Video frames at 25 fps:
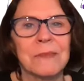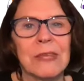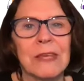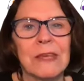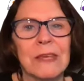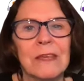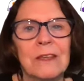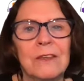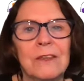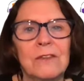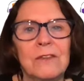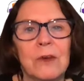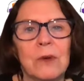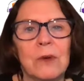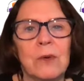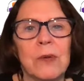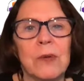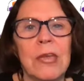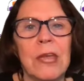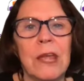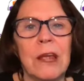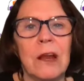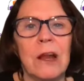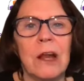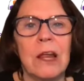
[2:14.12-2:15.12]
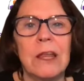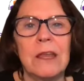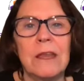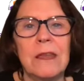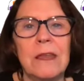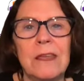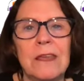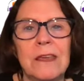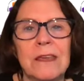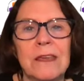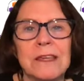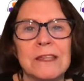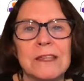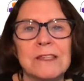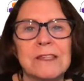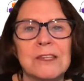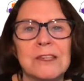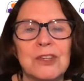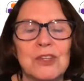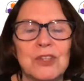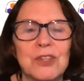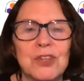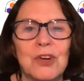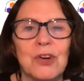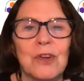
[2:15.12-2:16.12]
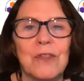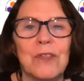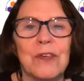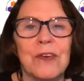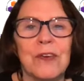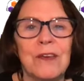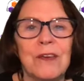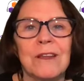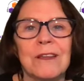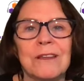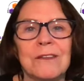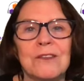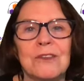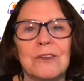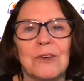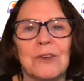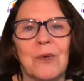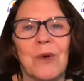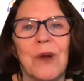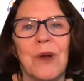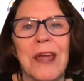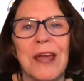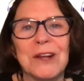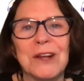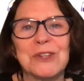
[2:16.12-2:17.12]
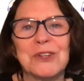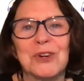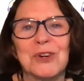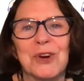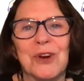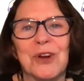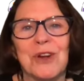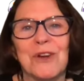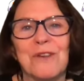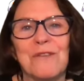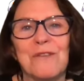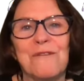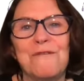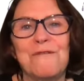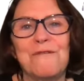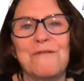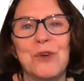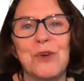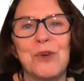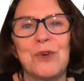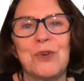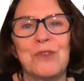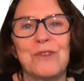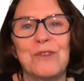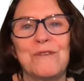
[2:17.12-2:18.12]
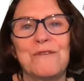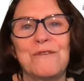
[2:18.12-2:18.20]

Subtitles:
So Karen, since you're the Director of Food,